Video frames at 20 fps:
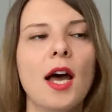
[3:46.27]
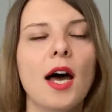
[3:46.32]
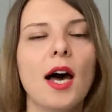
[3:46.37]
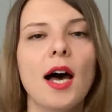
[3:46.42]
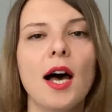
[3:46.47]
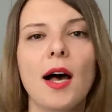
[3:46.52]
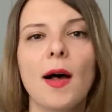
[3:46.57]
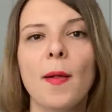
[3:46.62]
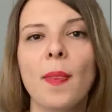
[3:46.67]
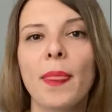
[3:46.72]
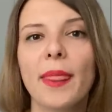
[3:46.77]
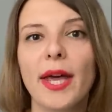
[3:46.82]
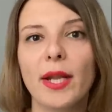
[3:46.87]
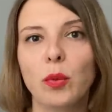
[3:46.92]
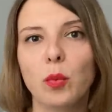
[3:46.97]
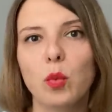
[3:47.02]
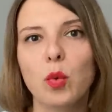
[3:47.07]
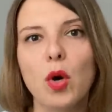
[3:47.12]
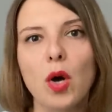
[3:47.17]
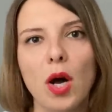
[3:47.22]

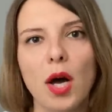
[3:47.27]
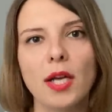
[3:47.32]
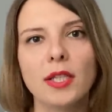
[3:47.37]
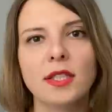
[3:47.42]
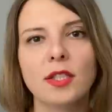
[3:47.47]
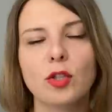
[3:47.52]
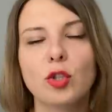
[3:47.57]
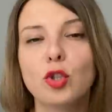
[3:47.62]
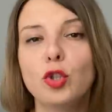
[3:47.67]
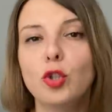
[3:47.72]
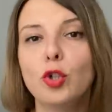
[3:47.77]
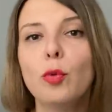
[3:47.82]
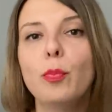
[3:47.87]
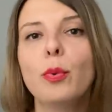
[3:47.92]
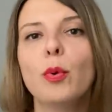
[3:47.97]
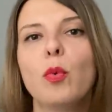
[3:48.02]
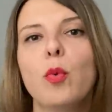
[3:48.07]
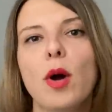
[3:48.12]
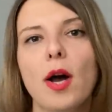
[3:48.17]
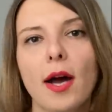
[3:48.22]
that was
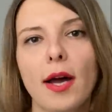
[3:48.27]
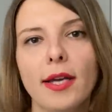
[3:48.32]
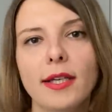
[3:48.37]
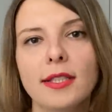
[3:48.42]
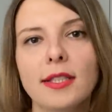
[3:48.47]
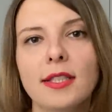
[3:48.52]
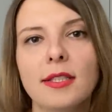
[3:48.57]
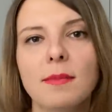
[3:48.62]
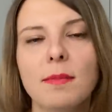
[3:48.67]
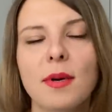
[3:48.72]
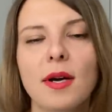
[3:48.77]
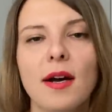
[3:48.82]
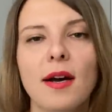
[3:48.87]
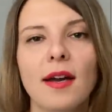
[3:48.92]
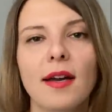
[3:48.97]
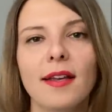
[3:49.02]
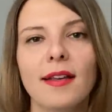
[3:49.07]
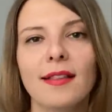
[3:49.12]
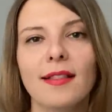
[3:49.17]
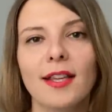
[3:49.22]
supervised
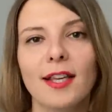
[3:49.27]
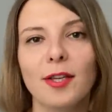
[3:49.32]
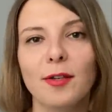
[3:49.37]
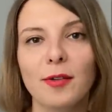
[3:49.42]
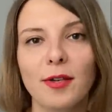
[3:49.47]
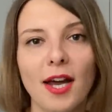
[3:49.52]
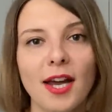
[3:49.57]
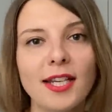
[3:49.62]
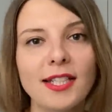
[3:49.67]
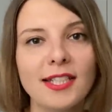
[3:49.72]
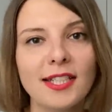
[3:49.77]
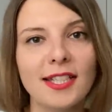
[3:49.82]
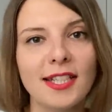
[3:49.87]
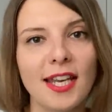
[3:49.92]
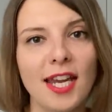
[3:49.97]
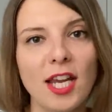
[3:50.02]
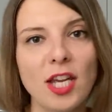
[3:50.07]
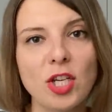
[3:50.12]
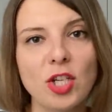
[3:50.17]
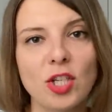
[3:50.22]
by the United
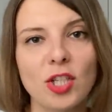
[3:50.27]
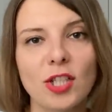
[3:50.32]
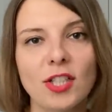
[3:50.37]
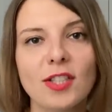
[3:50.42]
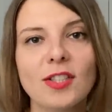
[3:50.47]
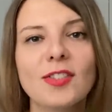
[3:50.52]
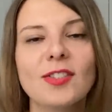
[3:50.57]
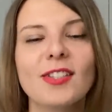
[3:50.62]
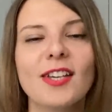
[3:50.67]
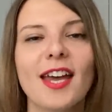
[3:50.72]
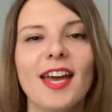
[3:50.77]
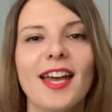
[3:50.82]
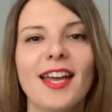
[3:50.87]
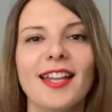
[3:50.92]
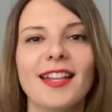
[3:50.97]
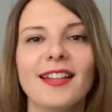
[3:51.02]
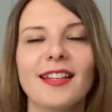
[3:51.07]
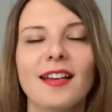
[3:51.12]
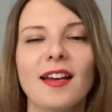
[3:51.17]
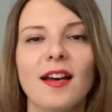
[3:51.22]
Nations,
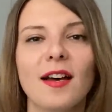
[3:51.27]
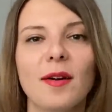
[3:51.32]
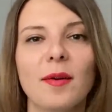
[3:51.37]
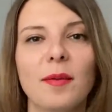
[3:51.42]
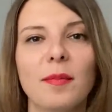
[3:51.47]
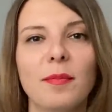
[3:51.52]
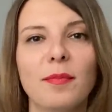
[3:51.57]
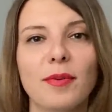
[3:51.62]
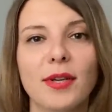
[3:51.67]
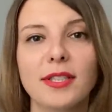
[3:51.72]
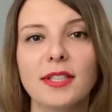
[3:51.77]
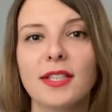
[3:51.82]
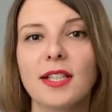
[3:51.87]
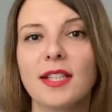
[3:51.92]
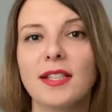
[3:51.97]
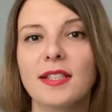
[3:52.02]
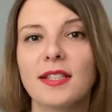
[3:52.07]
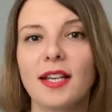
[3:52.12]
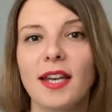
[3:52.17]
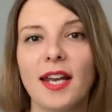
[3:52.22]
and
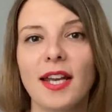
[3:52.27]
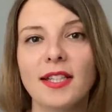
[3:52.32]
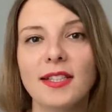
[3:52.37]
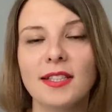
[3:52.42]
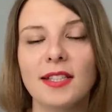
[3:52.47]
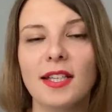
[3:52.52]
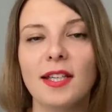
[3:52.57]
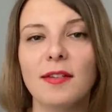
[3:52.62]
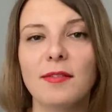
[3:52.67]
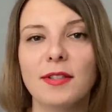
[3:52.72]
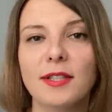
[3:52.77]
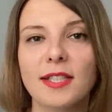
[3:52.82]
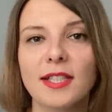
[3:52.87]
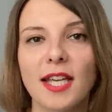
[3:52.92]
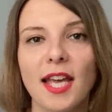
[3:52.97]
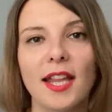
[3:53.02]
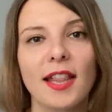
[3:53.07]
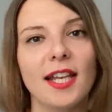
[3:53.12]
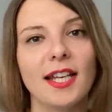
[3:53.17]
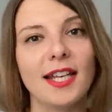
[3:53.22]
President Zelensky even
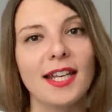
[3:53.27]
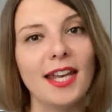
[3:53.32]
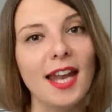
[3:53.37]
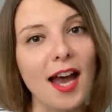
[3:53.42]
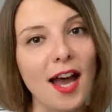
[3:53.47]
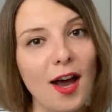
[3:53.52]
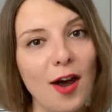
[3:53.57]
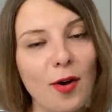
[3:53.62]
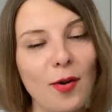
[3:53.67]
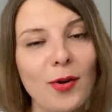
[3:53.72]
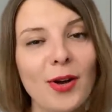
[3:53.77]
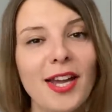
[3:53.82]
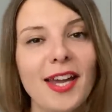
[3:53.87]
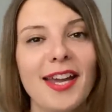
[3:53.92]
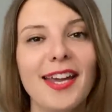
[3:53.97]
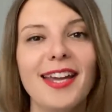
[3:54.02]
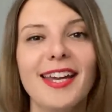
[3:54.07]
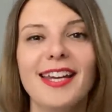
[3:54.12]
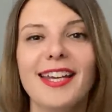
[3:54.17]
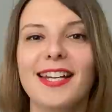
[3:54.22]
said that now
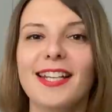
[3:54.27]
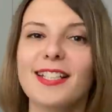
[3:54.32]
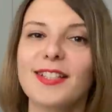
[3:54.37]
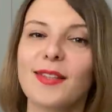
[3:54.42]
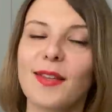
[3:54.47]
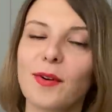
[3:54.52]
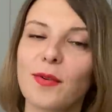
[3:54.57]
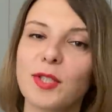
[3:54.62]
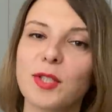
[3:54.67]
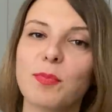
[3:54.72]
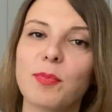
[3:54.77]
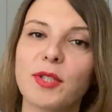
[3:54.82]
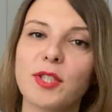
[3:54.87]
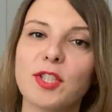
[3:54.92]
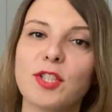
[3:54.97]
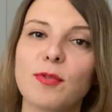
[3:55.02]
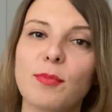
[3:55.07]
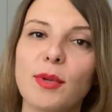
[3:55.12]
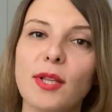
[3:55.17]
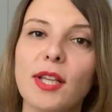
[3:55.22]
it is the
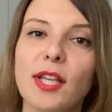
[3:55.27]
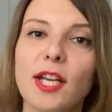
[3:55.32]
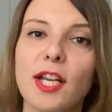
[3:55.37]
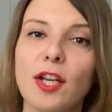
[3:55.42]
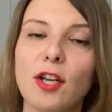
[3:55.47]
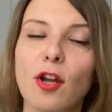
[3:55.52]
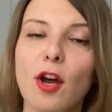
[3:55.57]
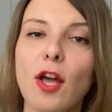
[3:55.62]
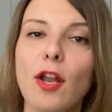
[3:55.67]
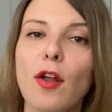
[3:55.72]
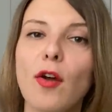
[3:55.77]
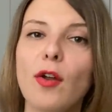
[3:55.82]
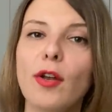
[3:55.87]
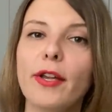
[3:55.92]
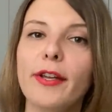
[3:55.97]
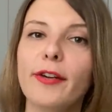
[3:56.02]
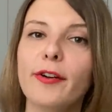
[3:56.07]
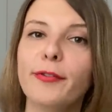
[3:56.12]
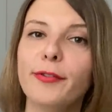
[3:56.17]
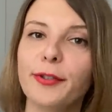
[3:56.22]
responsibility not
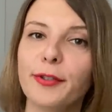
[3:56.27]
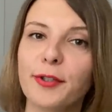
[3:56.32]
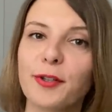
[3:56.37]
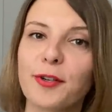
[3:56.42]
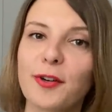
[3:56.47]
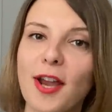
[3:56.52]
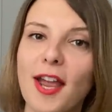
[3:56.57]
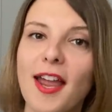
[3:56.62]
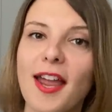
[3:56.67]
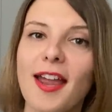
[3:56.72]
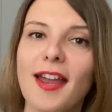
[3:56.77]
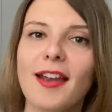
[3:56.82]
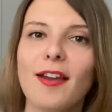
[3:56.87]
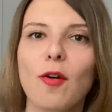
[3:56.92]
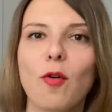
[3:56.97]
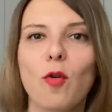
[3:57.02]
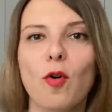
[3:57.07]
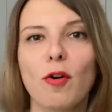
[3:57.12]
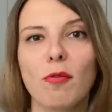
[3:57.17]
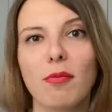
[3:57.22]
only of Ukraine
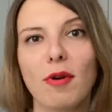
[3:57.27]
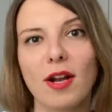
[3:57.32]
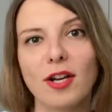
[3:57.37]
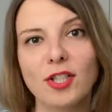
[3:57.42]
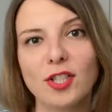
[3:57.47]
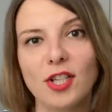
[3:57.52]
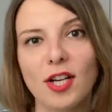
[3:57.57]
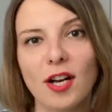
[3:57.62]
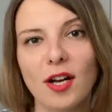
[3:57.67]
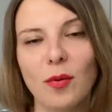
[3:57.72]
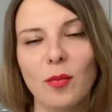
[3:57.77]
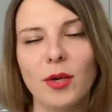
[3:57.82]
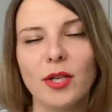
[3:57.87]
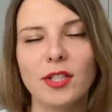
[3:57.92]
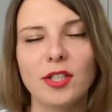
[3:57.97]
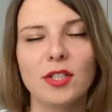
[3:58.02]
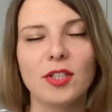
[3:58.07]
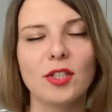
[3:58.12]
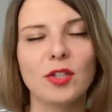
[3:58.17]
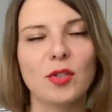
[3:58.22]
or Russia,
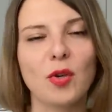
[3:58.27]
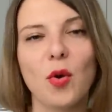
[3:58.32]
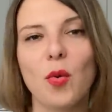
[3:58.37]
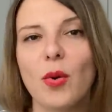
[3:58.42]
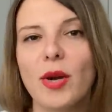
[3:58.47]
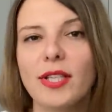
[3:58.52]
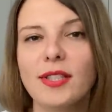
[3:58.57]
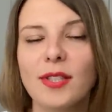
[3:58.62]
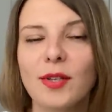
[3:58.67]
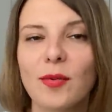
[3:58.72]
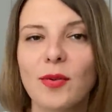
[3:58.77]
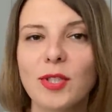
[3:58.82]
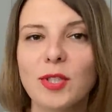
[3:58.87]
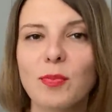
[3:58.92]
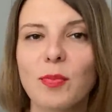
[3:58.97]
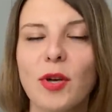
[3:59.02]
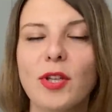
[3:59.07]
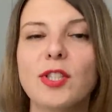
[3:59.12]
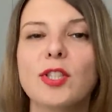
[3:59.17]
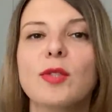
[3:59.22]
which is always
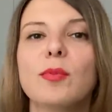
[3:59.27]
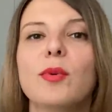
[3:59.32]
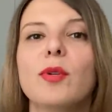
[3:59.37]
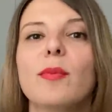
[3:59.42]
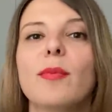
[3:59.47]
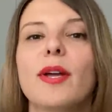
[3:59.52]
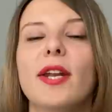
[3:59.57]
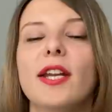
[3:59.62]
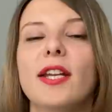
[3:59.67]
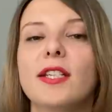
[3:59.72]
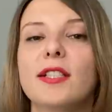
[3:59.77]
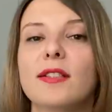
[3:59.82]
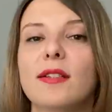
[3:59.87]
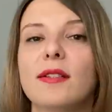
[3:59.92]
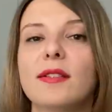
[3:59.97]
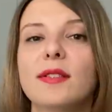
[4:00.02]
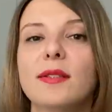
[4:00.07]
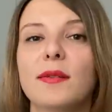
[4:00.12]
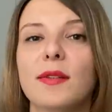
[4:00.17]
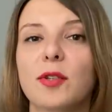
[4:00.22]
irresponsible, but it is
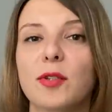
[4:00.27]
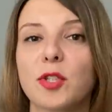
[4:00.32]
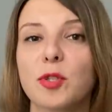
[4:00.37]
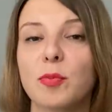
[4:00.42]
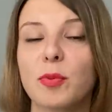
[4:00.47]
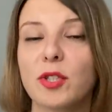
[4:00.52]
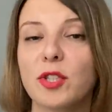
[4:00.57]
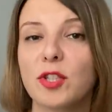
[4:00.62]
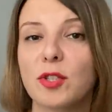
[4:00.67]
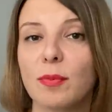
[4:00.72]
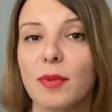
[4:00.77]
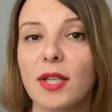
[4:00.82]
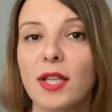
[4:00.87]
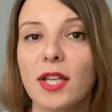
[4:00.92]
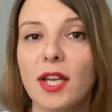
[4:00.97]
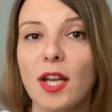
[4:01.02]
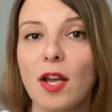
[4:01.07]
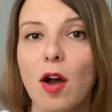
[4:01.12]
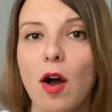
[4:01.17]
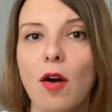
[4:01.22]
also the
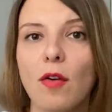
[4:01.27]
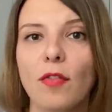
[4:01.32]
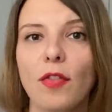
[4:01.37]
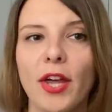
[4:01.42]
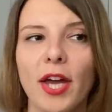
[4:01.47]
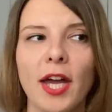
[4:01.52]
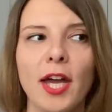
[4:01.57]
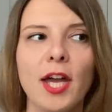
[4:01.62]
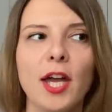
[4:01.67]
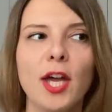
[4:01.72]
responsibility of the